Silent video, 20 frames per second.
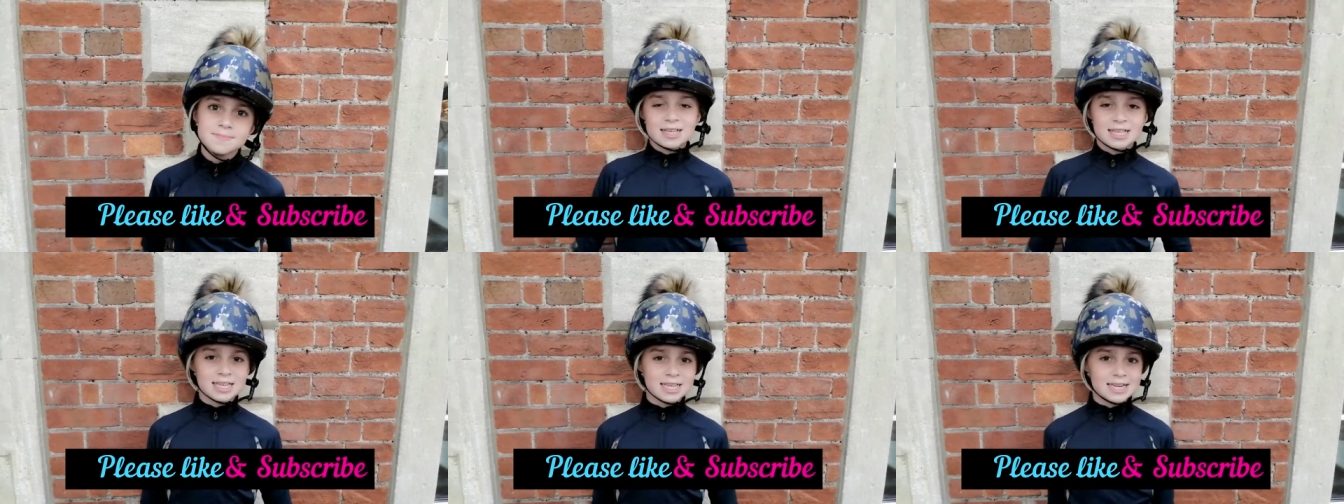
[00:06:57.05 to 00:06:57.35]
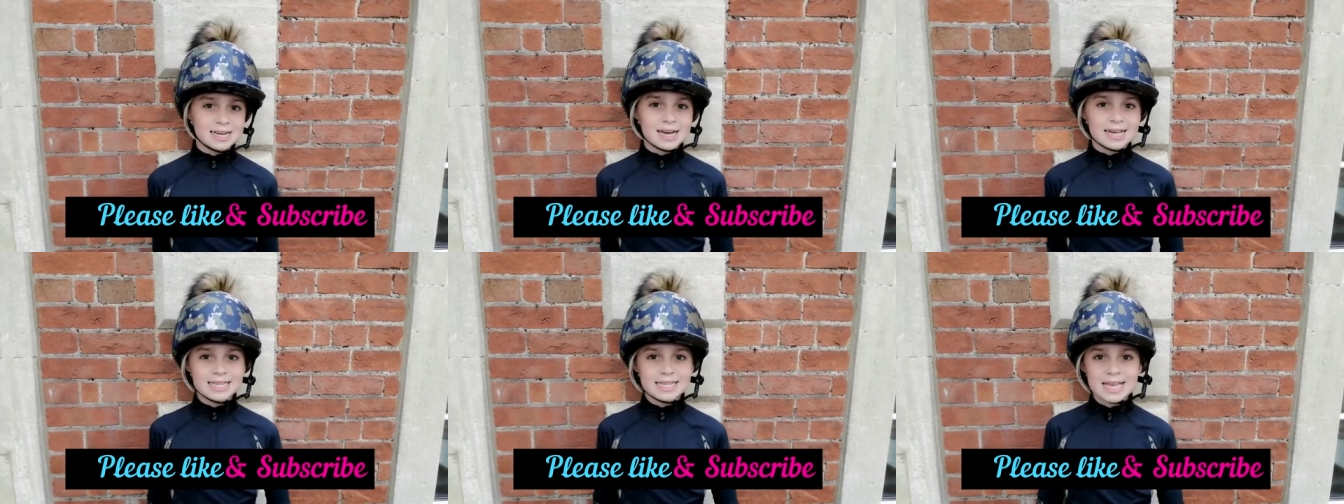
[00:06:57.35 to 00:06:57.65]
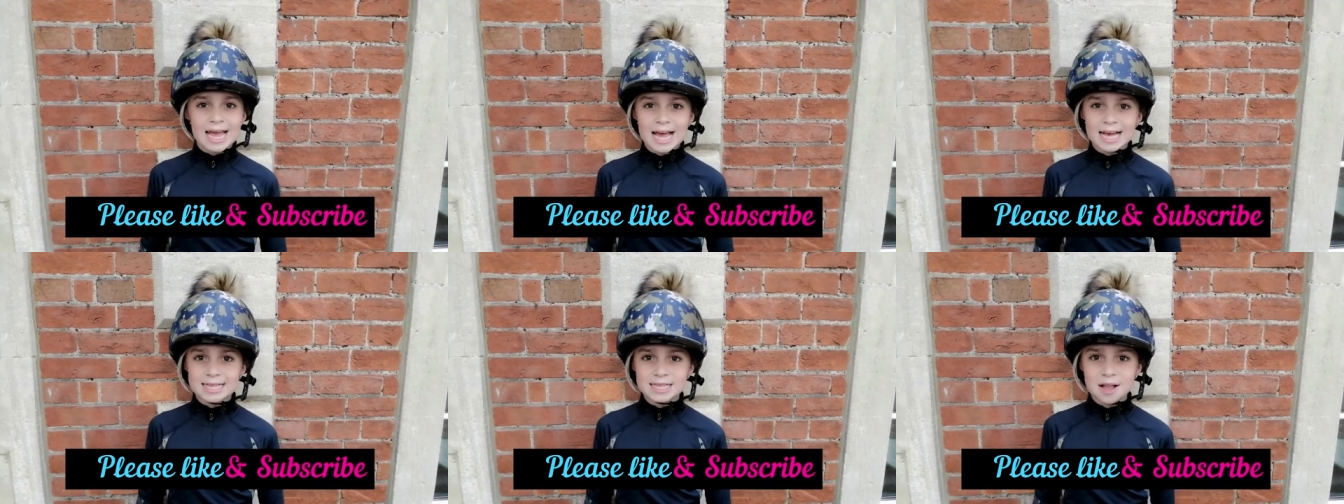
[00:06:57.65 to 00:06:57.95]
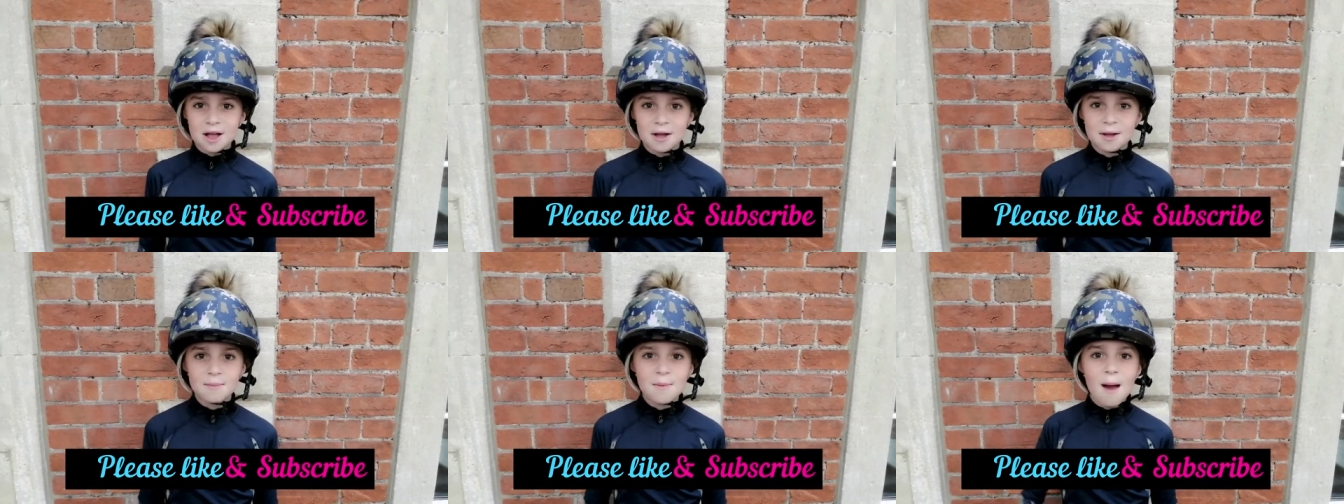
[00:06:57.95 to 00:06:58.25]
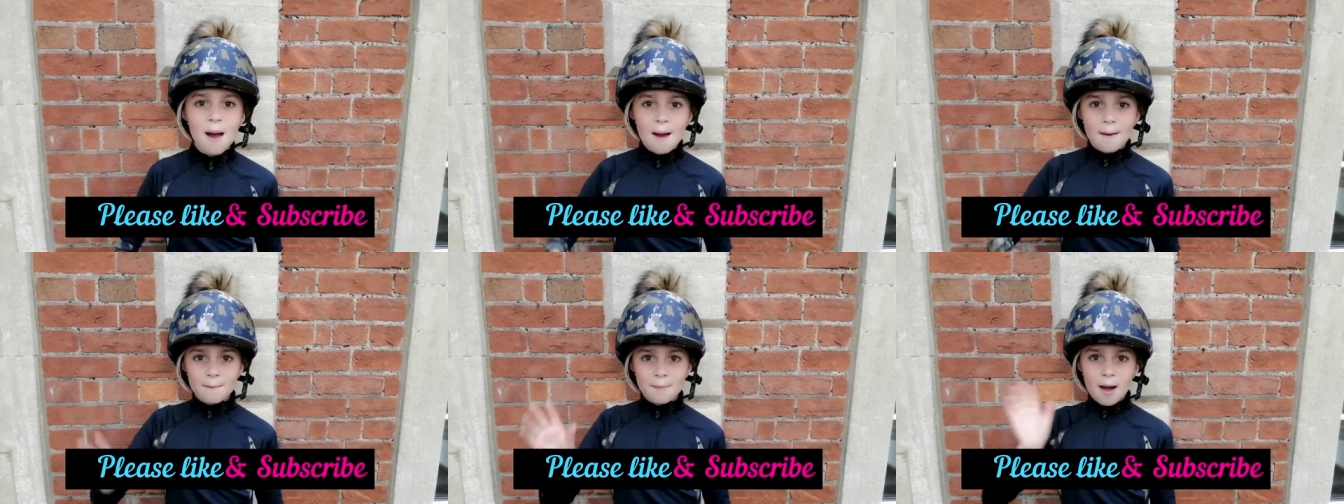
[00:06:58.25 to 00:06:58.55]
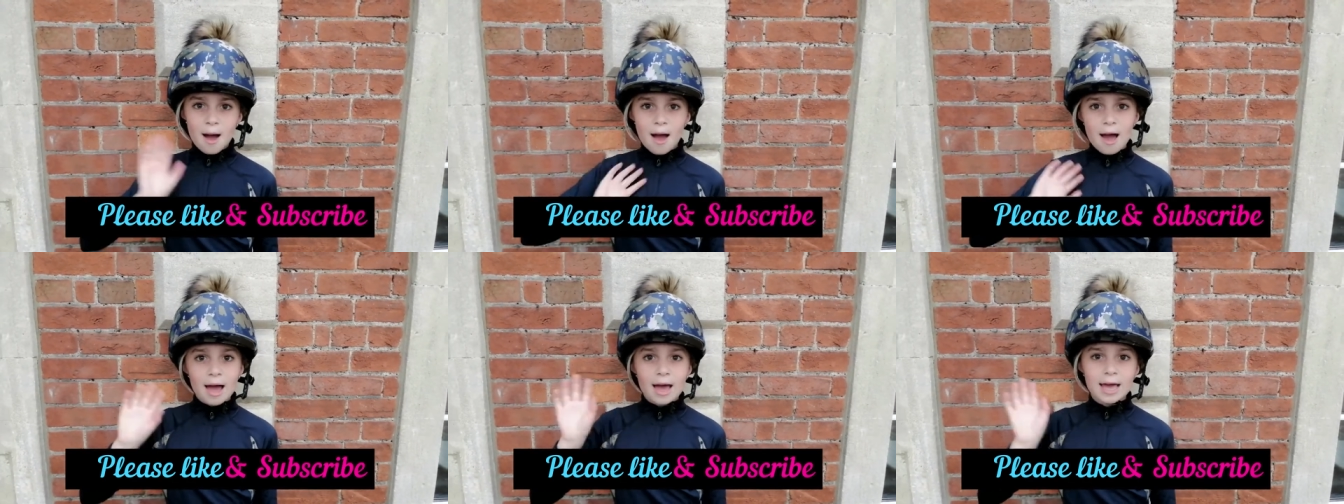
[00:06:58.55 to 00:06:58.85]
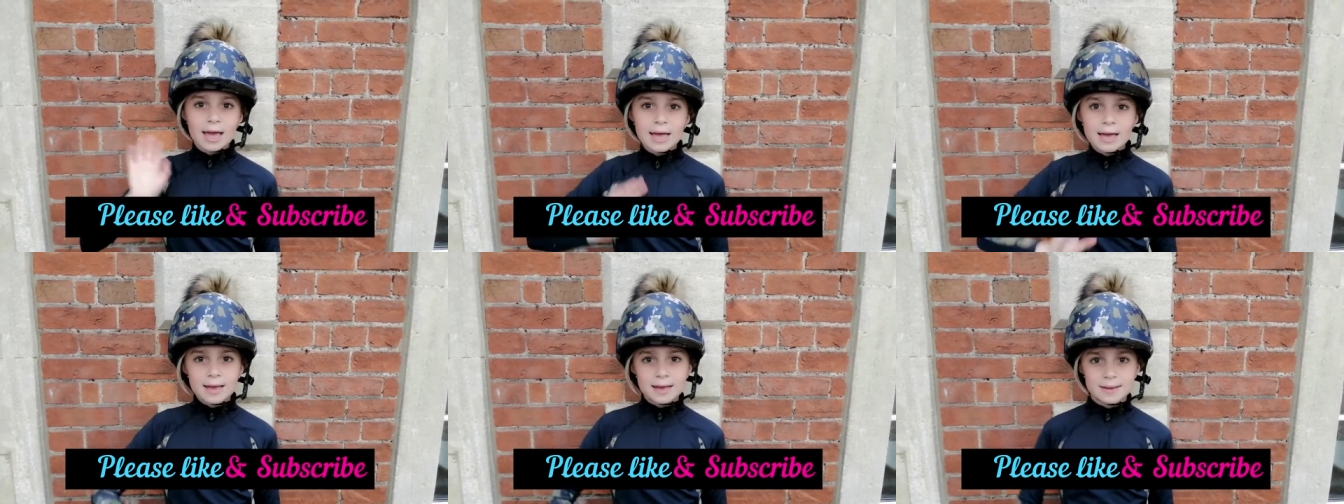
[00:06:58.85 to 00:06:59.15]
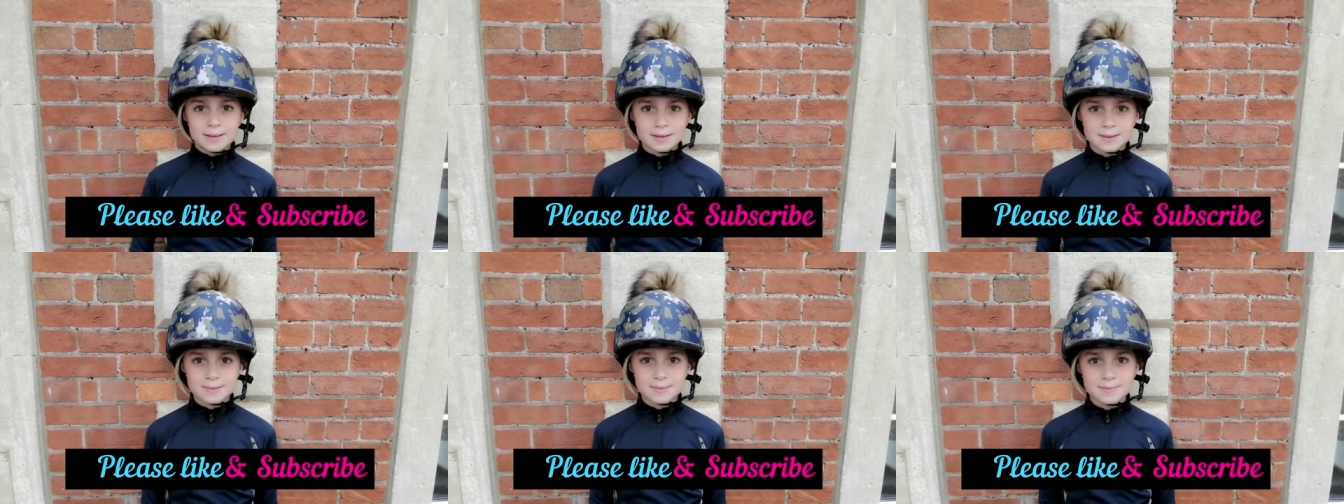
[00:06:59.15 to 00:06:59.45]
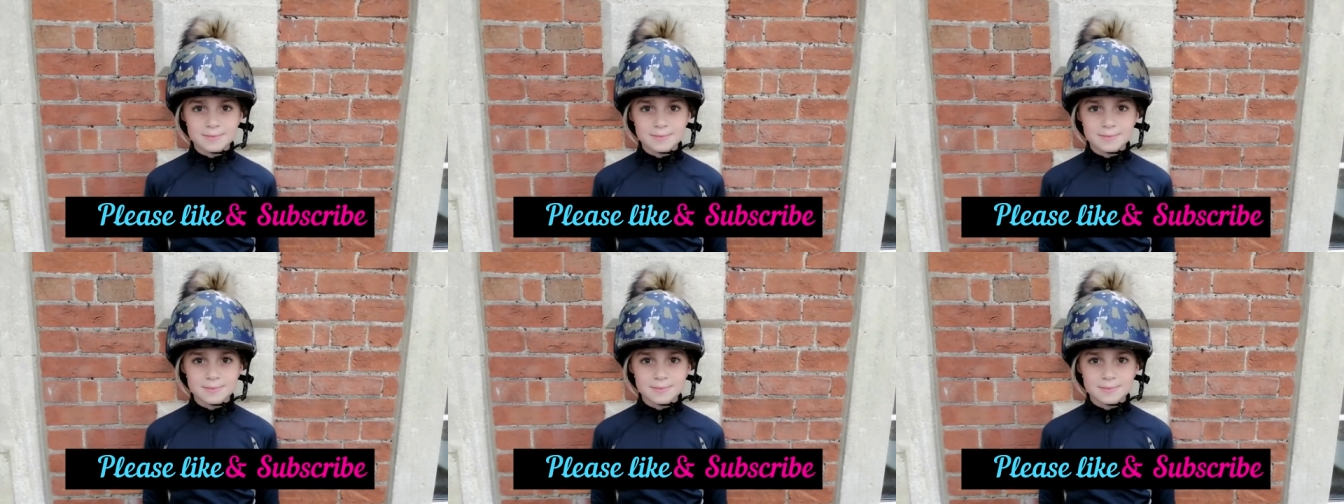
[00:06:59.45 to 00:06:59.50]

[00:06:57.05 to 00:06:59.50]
I'll see you guys next time. Bye!